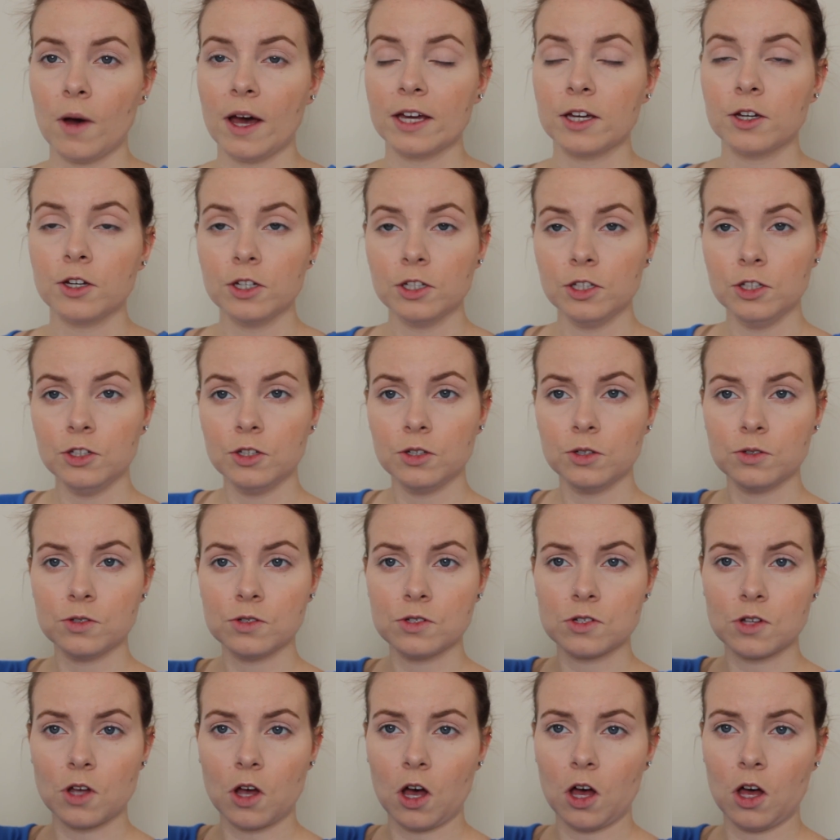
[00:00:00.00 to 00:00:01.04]
I could
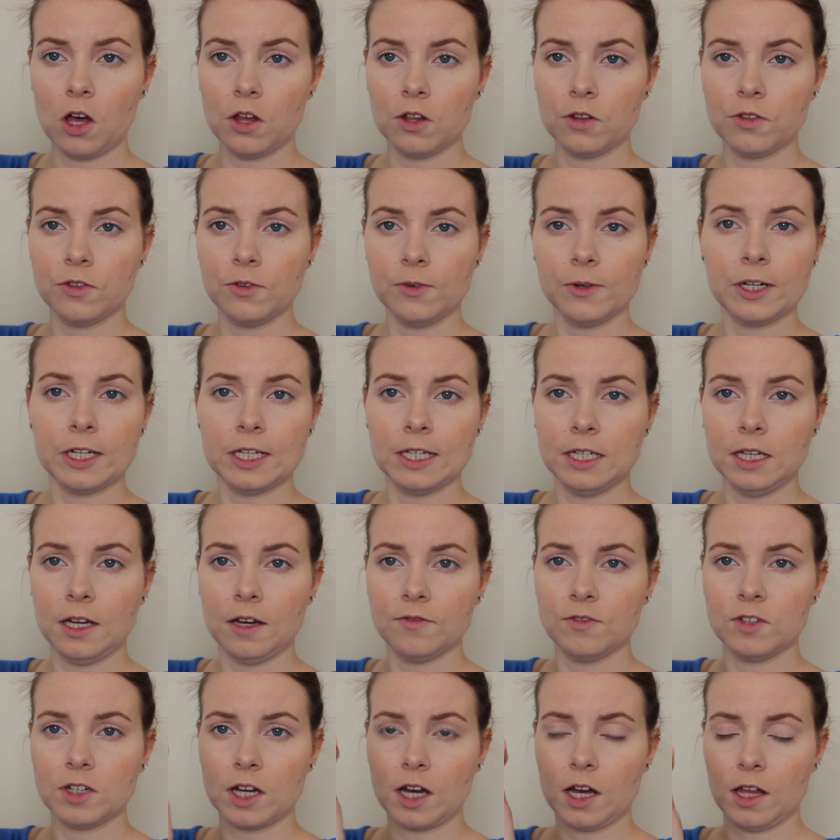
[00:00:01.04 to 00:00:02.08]
use all 3
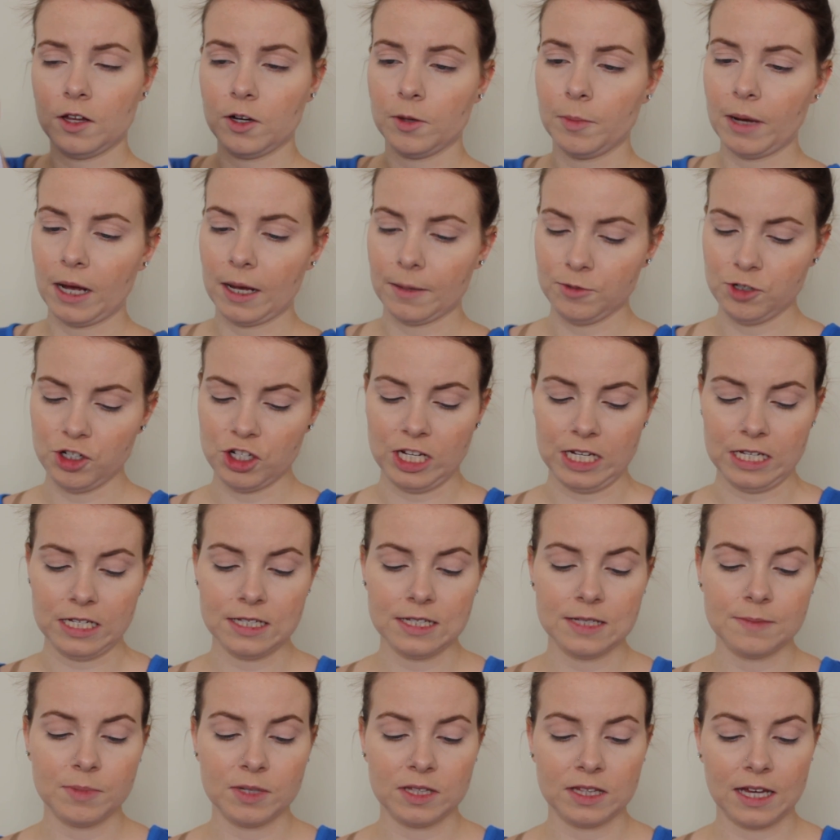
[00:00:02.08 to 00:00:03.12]
of the ColourPop
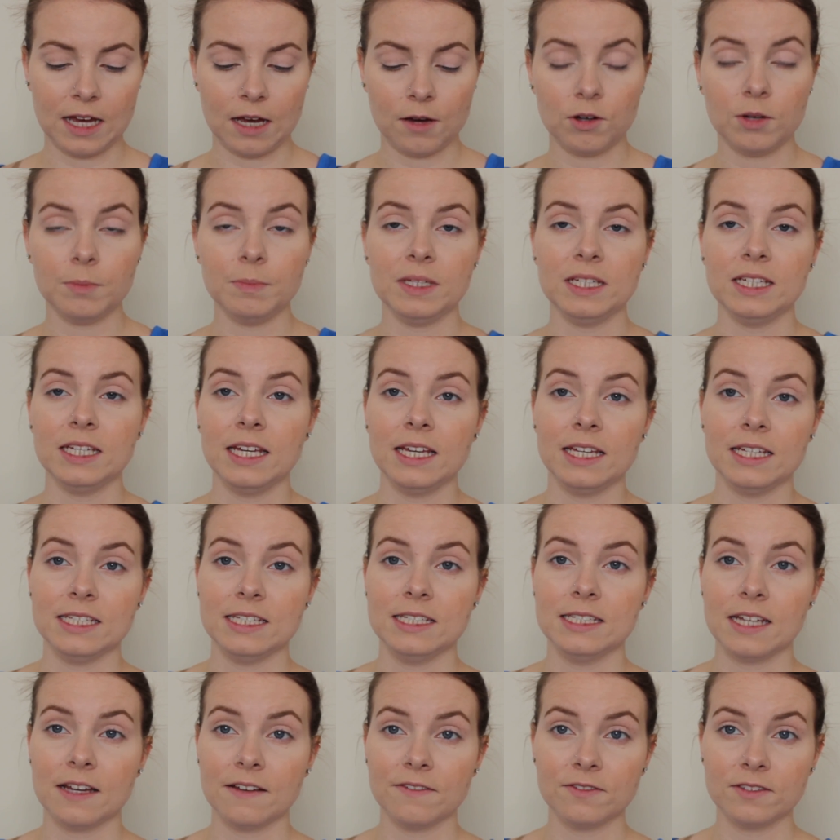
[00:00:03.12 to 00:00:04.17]
shades, but that would be a
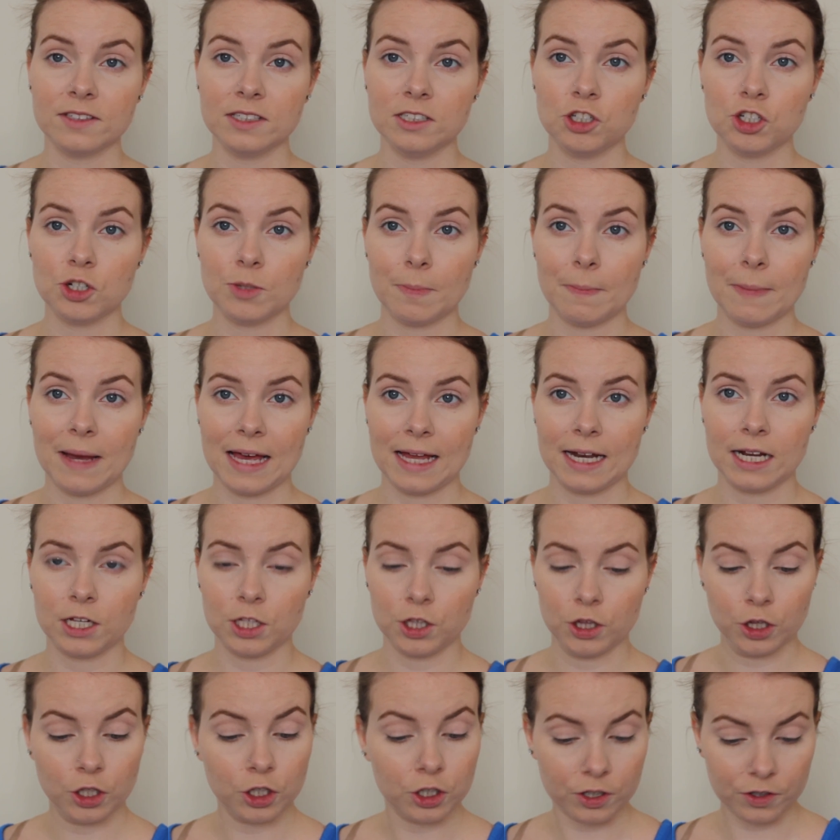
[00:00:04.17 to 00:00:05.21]
definitely dramatic
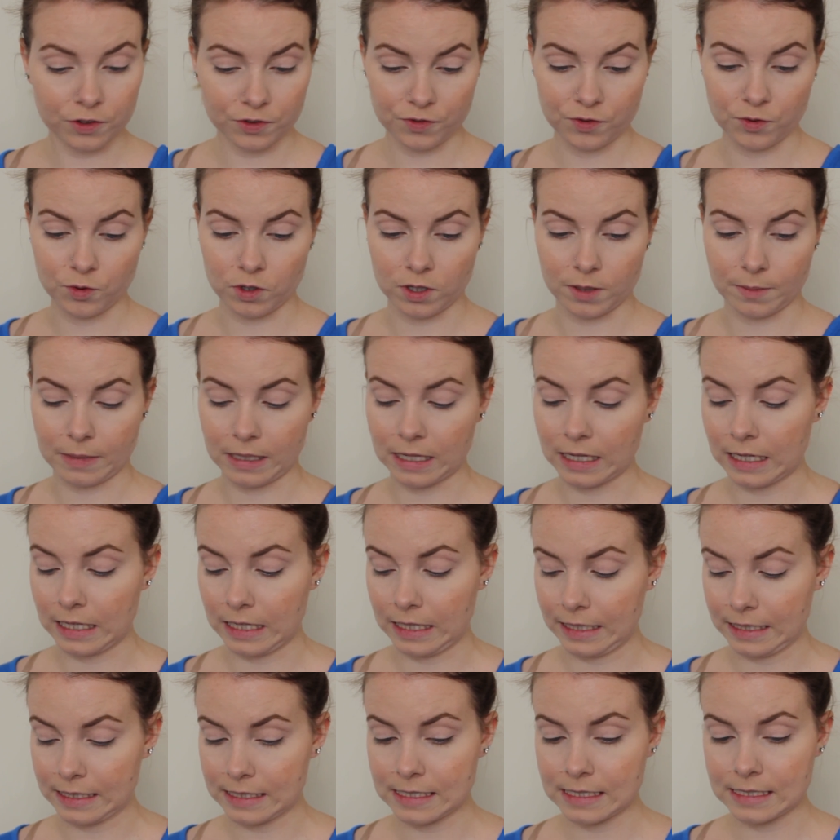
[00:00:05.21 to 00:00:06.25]
look for
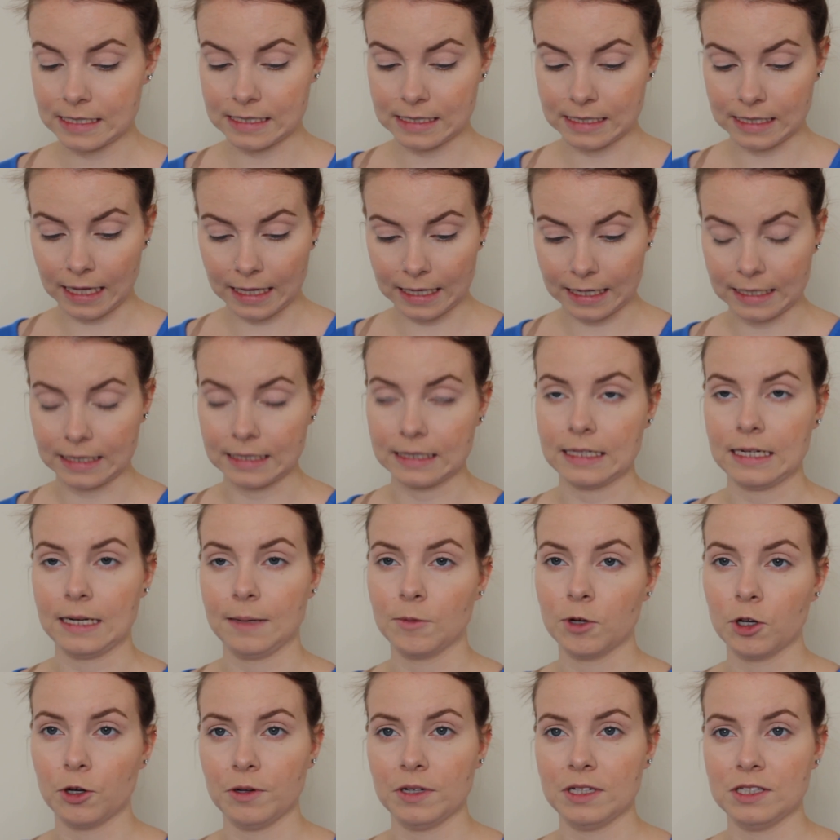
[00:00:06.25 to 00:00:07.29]
my sledding that
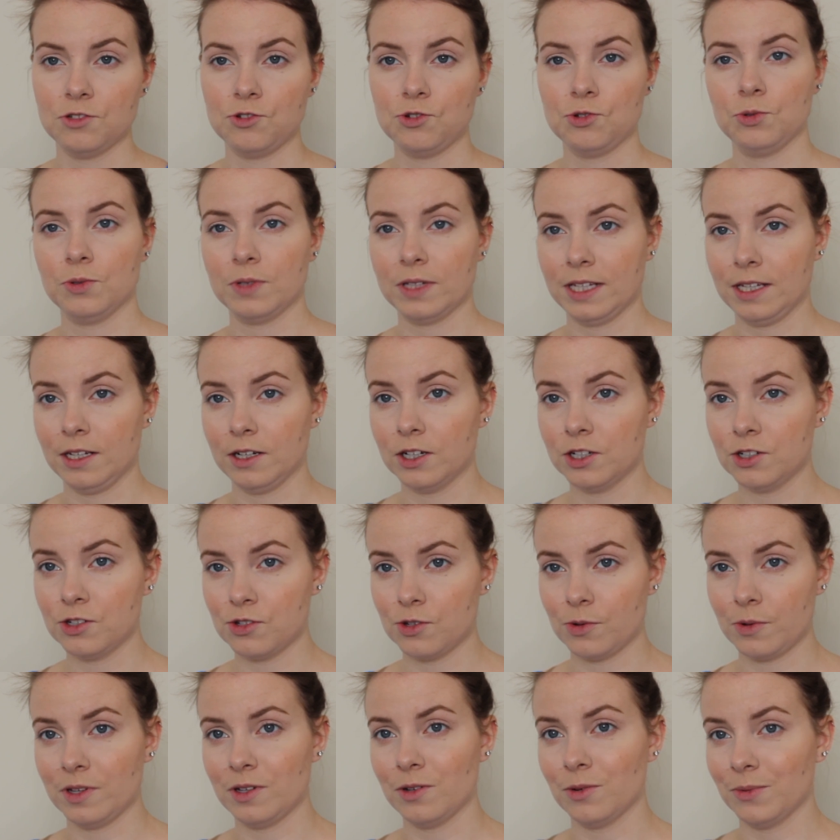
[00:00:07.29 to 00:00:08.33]
I'm going to later,
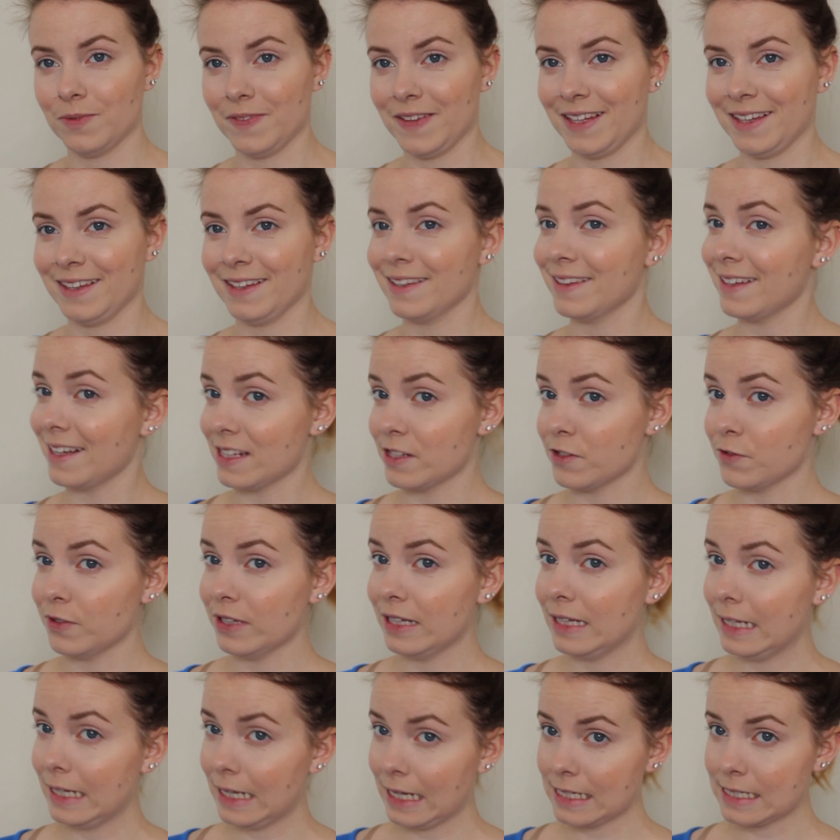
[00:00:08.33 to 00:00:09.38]
so I don't think that that's
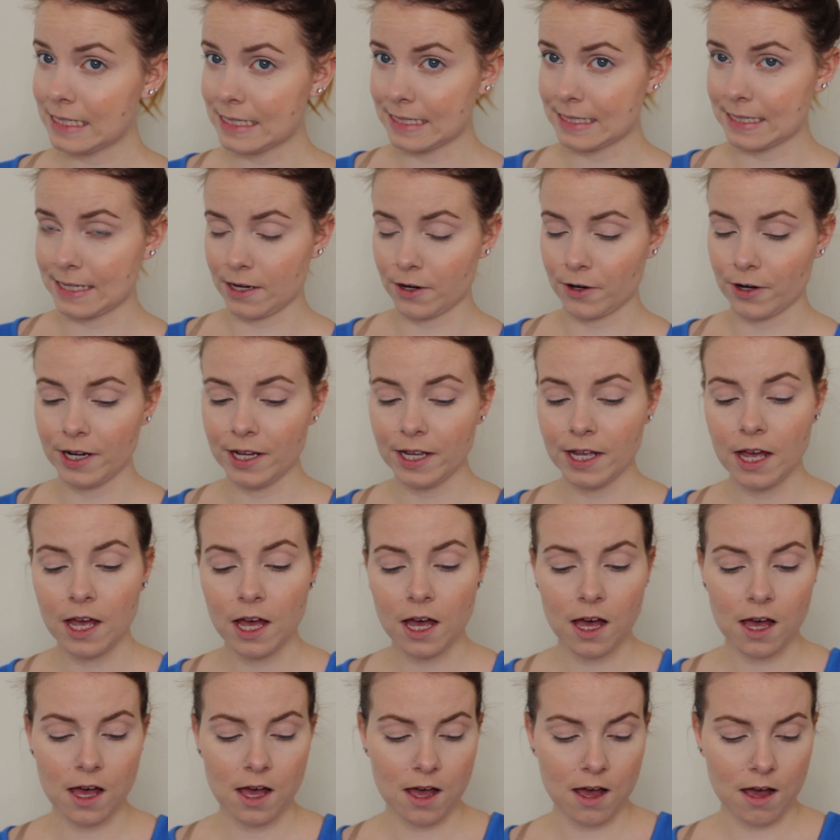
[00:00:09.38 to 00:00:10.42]
really necessary.
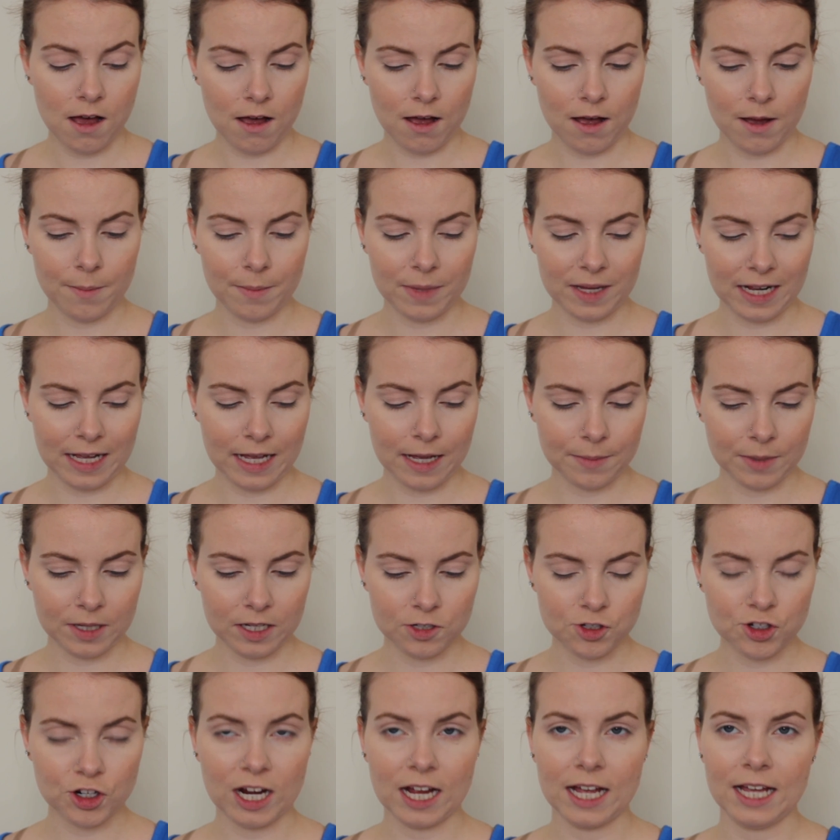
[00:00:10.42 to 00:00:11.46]
But I am
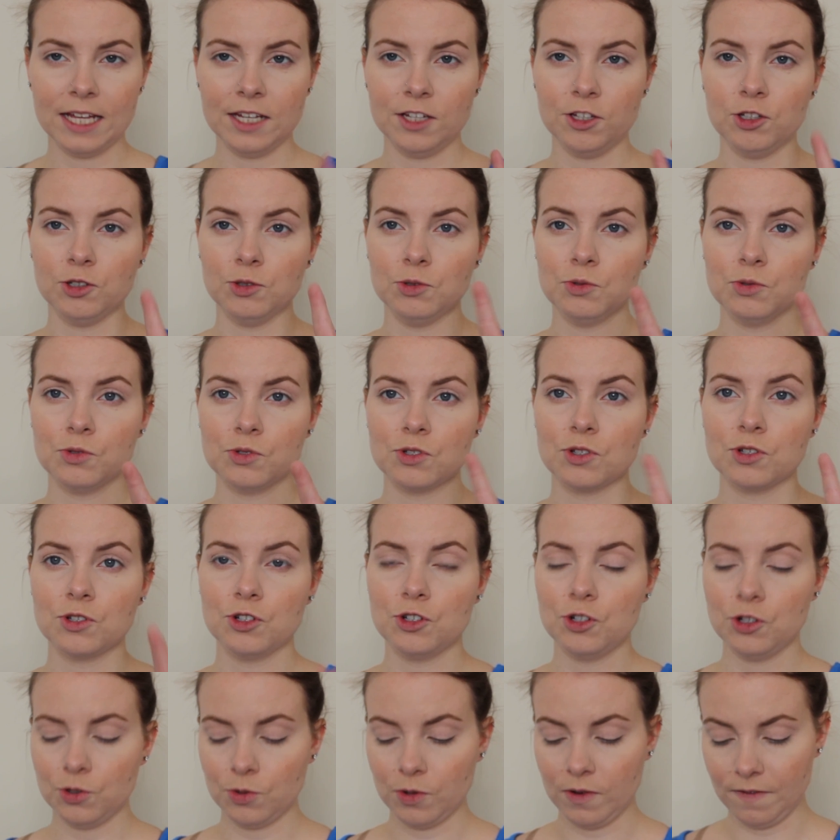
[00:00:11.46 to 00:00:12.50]
going to try and use
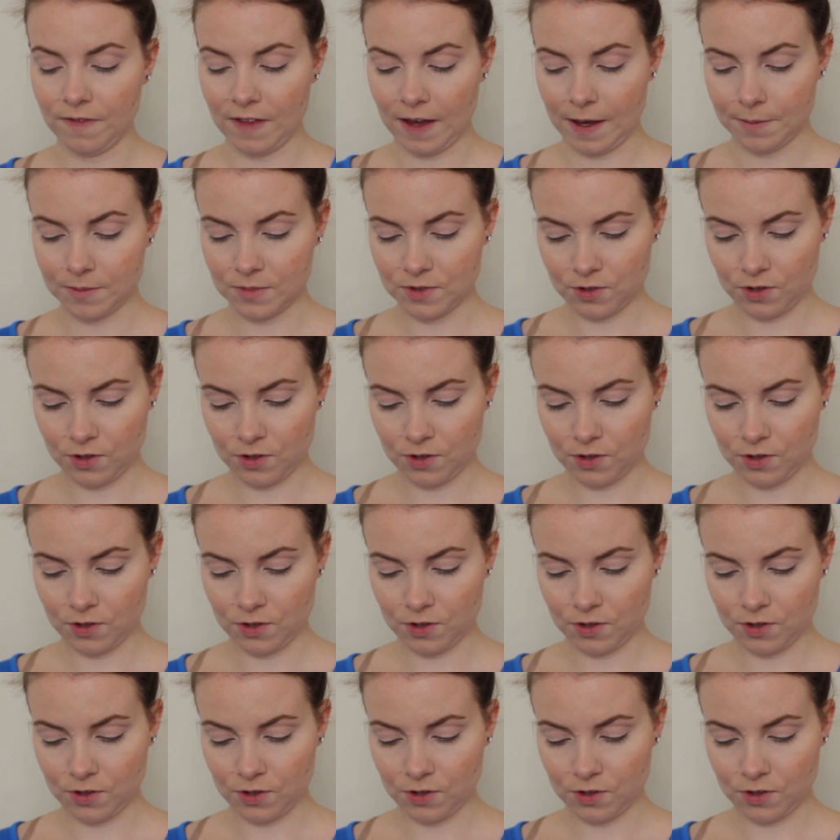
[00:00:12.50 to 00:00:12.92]
2 of them.